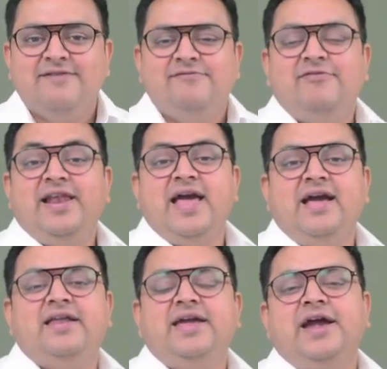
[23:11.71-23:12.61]
We will
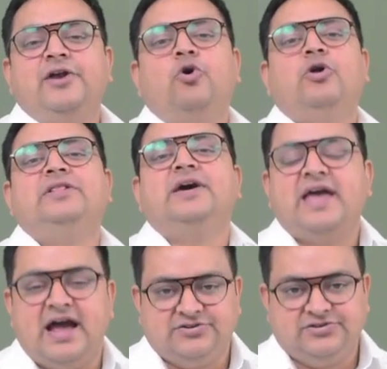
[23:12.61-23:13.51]
aggregate all the
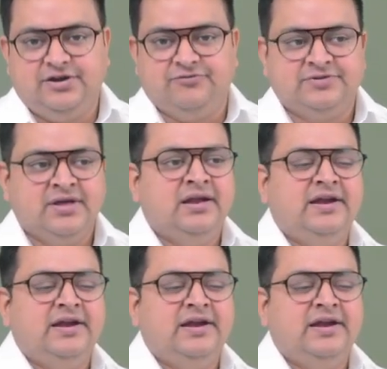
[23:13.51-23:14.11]
cash gifts.